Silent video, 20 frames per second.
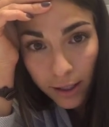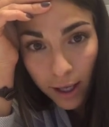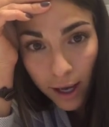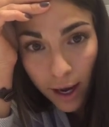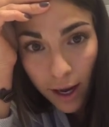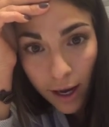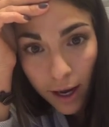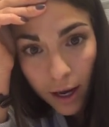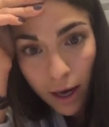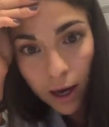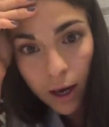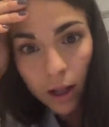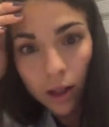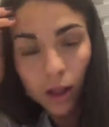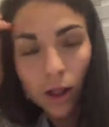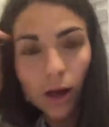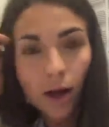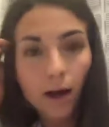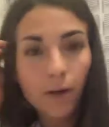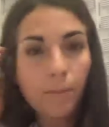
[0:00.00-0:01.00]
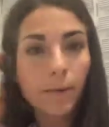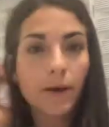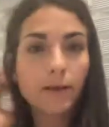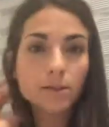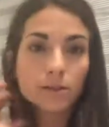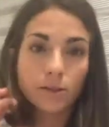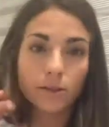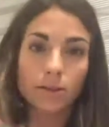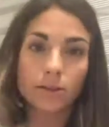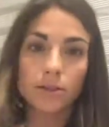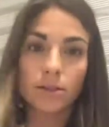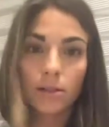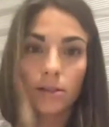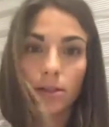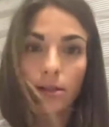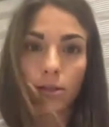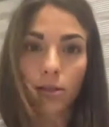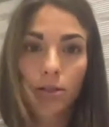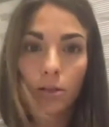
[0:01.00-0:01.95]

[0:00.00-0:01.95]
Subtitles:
like a lot of puzzles